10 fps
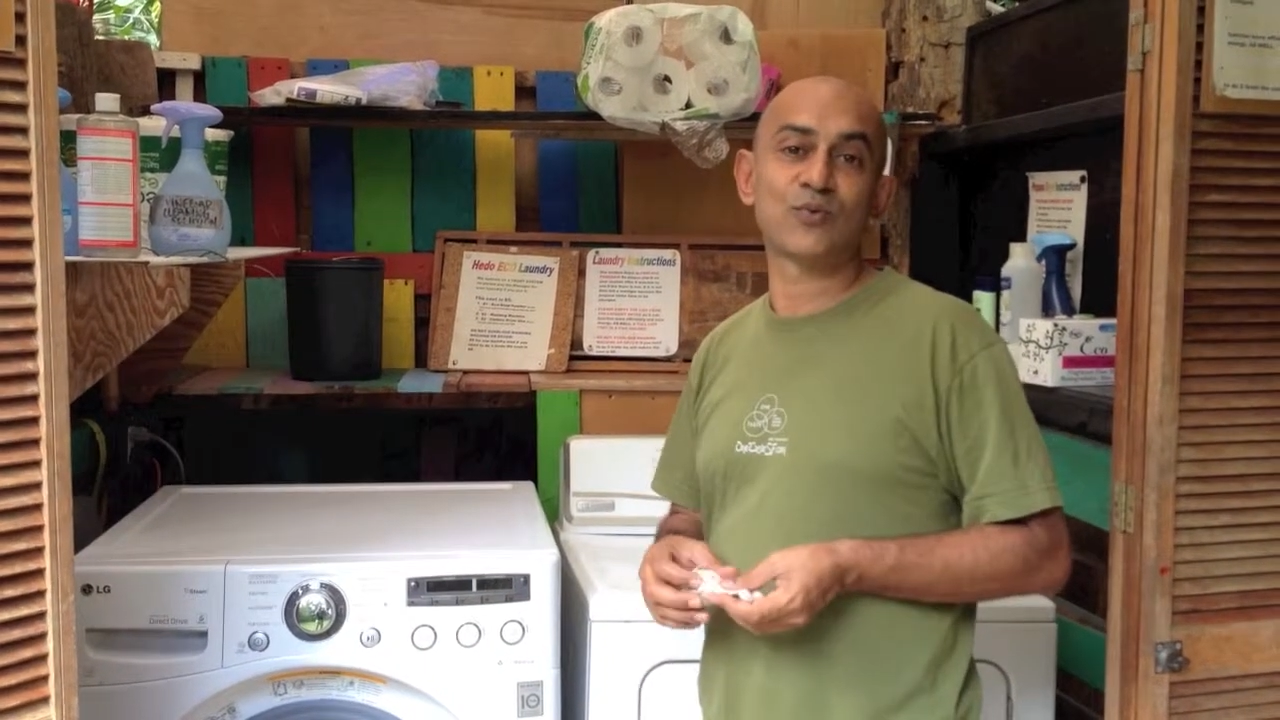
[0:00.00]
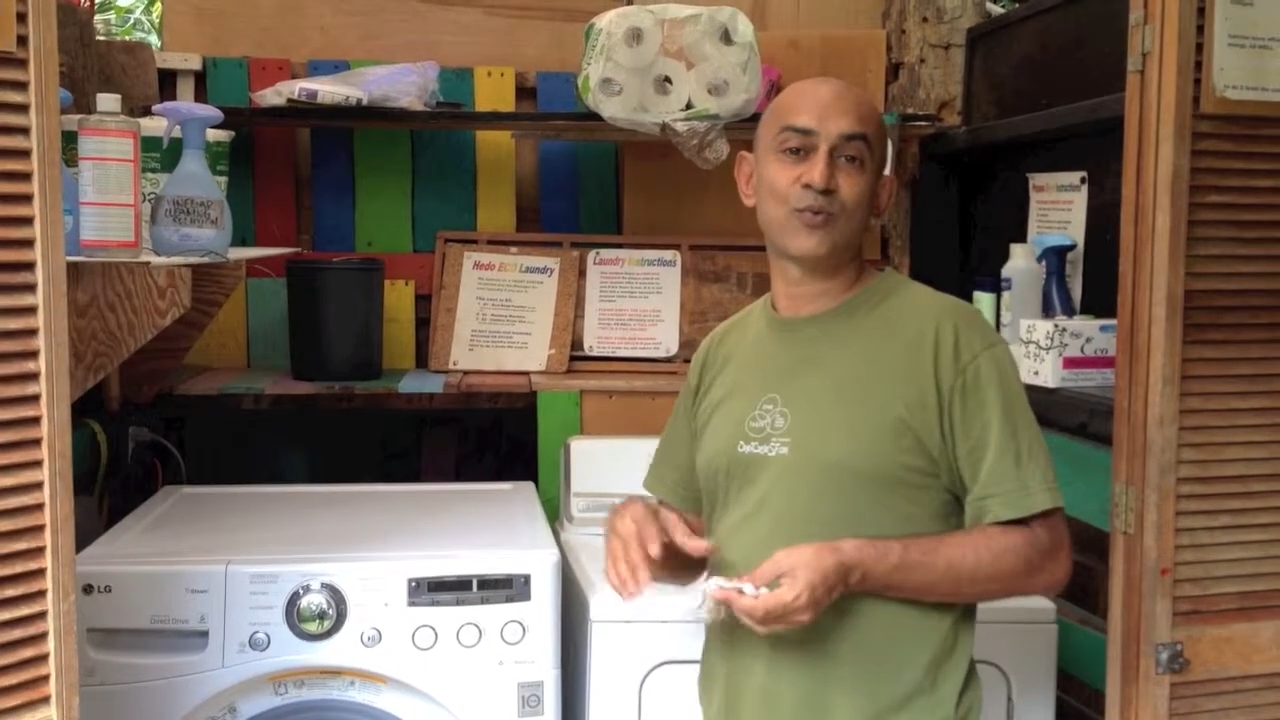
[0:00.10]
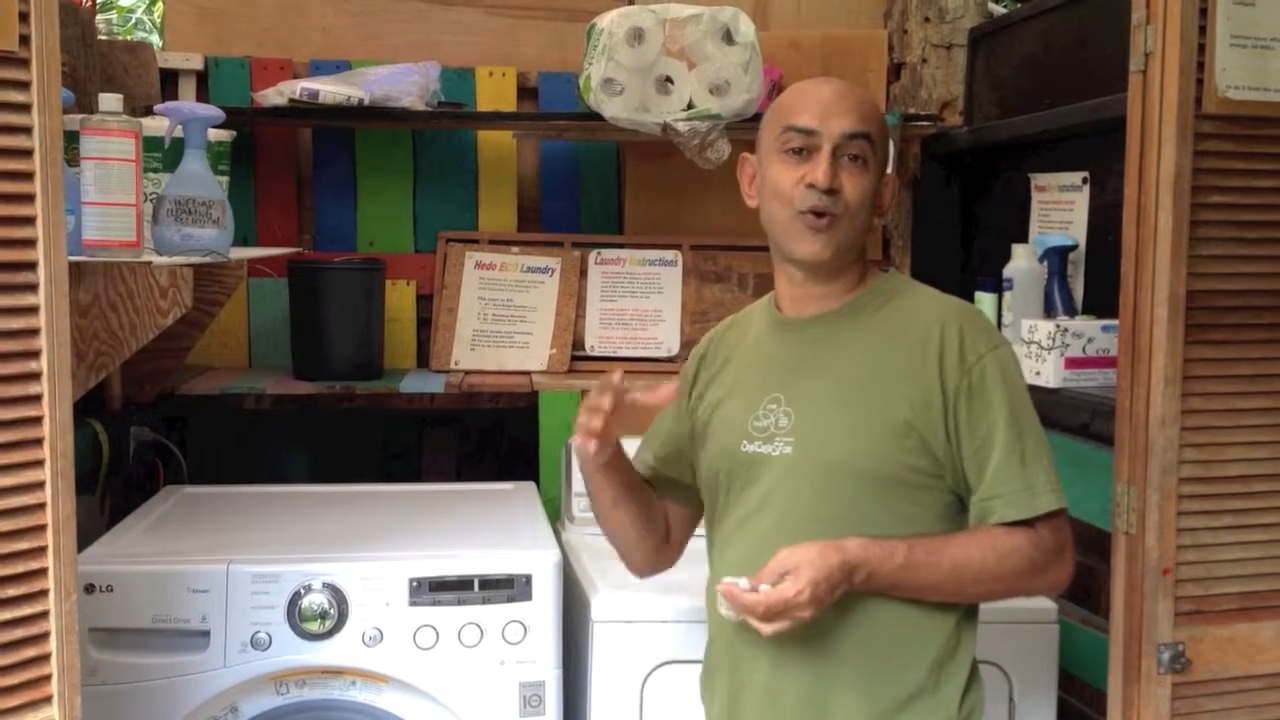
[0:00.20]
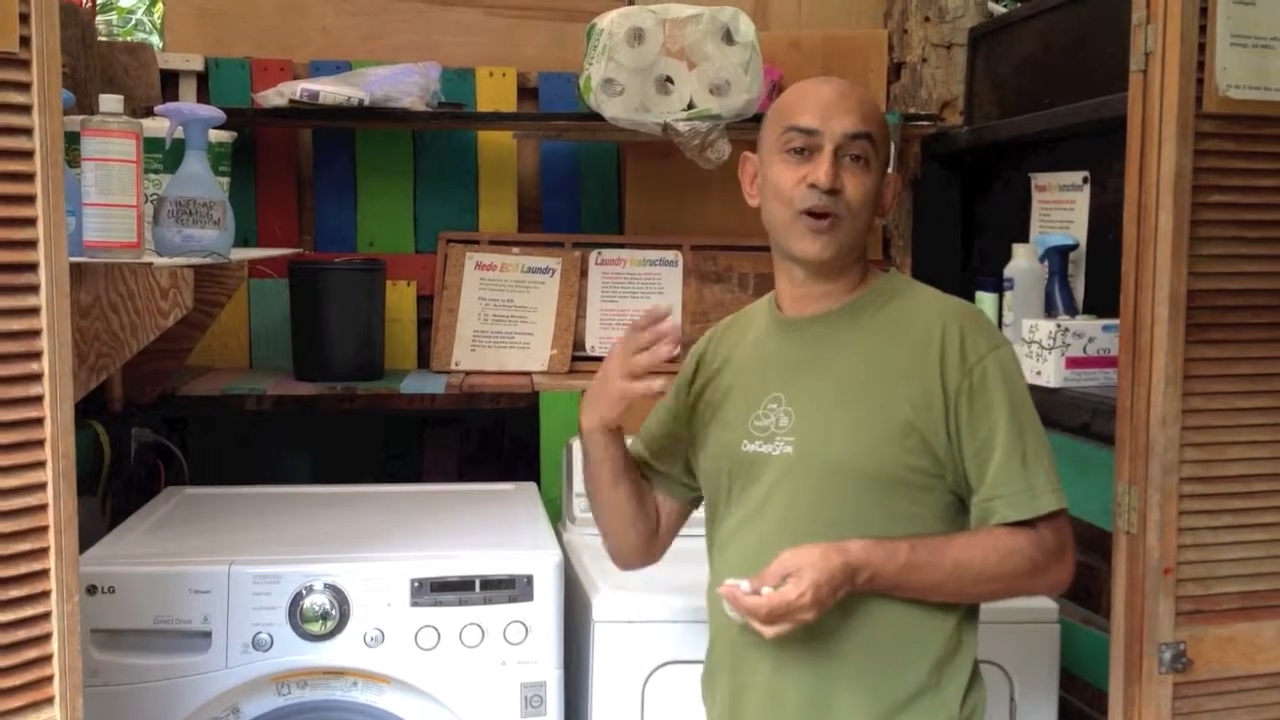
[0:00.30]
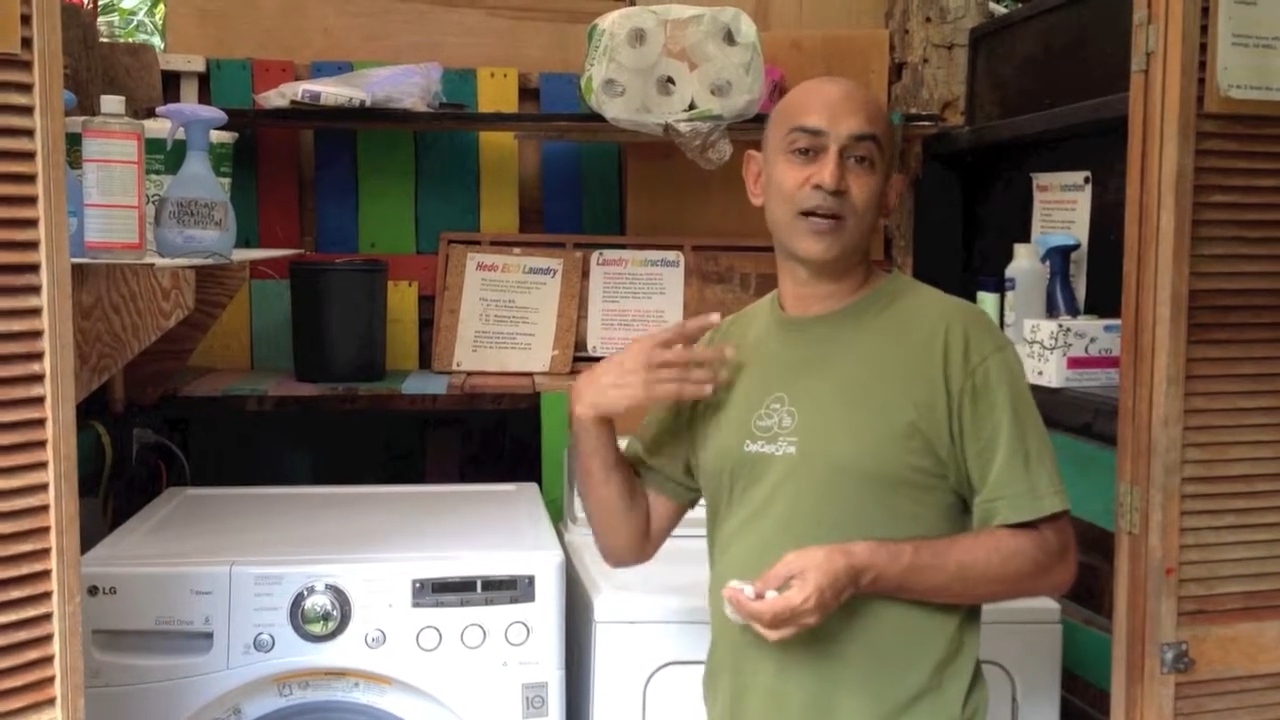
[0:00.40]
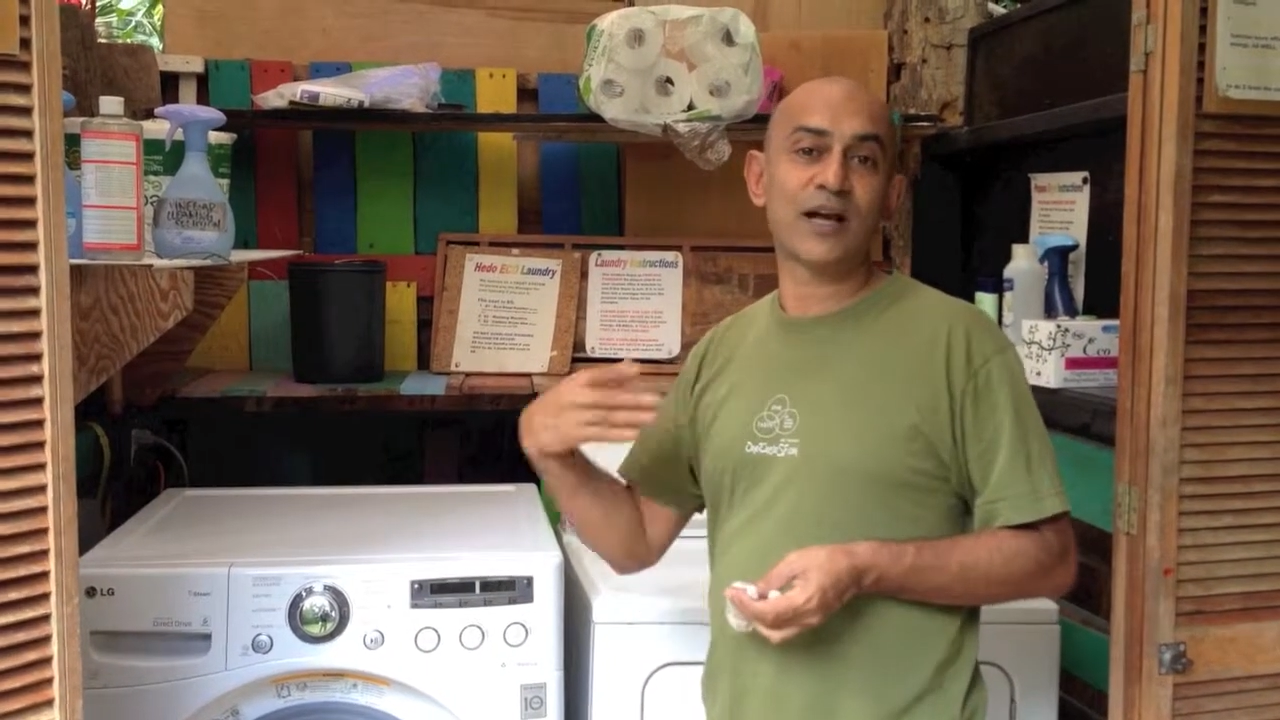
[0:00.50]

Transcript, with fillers: water